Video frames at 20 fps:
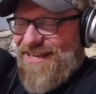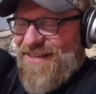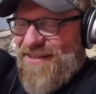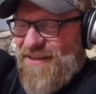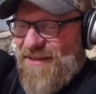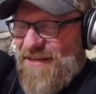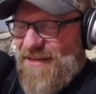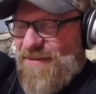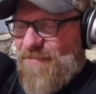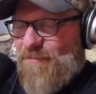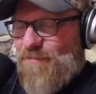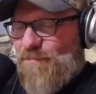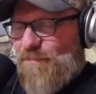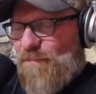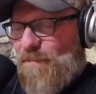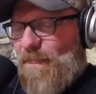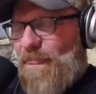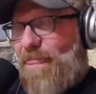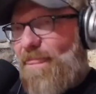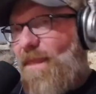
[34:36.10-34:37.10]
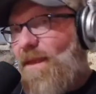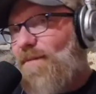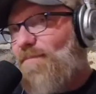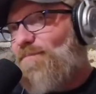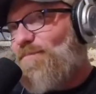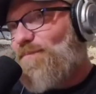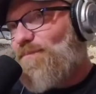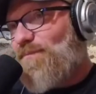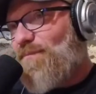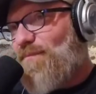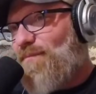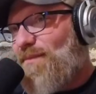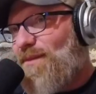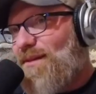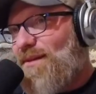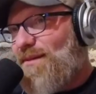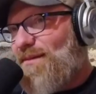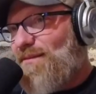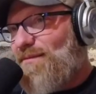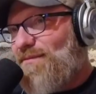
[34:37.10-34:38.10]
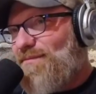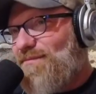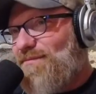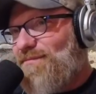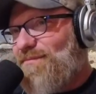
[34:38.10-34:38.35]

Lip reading: I knew I'd get it. eventually.